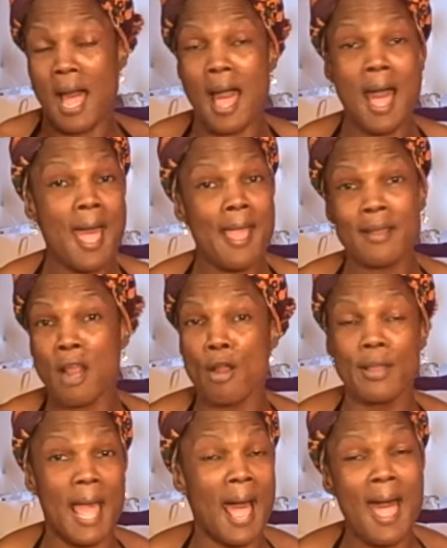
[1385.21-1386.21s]
I ain't
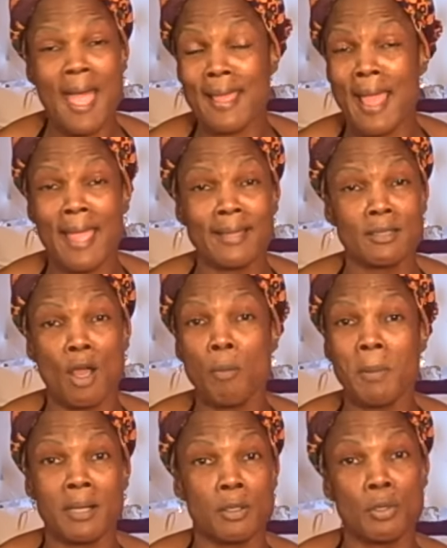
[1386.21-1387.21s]
hurt. I ain't hating on
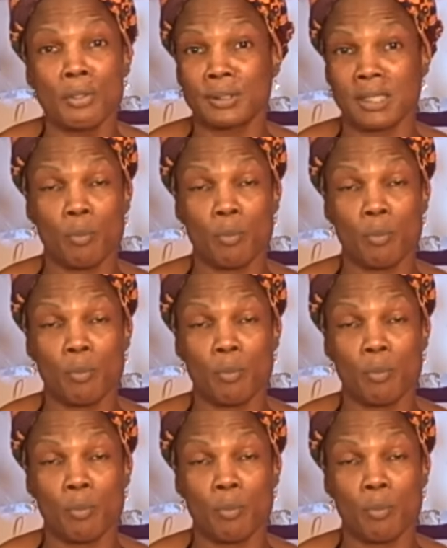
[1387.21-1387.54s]
my girls